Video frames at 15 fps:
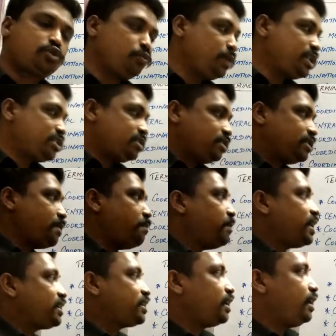which the
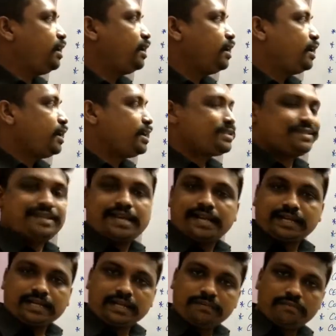metal is
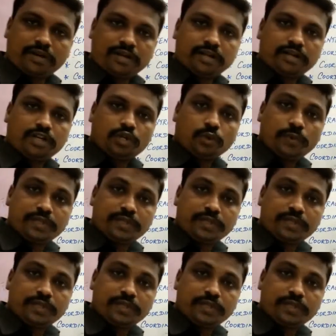directly bonded.